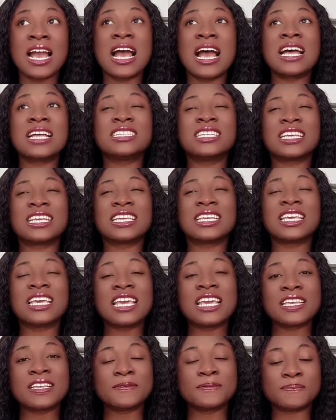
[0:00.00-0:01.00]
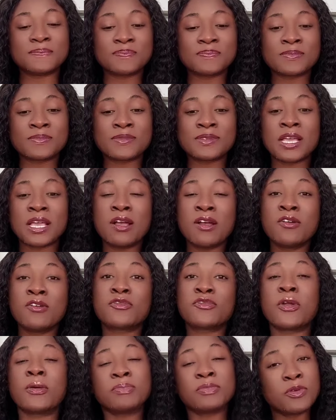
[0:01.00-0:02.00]
And again,
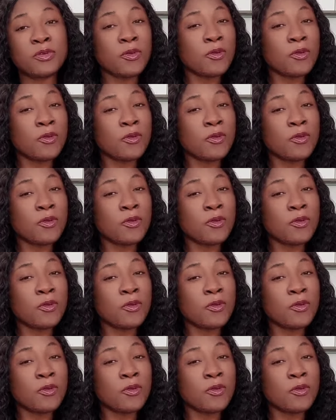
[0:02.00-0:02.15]
from the